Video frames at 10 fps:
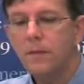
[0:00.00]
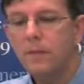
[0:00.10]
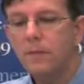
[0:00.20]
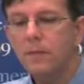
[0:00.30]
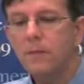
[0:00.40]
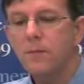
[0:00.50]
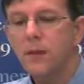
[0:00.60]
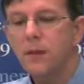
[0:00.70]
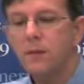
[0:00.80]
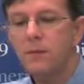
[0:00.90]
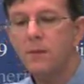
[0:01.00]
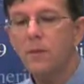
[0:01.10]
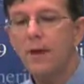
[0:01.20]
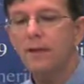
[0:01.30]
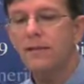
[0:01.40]
maternal smoking
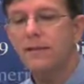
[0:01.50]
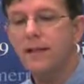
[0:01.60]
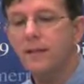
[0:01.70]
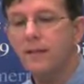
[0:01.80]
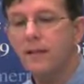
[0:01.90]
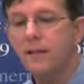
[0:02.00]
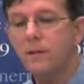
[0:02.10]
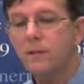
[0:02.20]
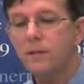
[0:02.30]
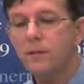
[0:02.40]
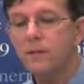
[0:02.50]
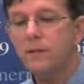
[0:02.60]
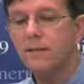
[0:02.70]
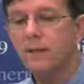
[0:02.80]
during pregnancy and the preschool years is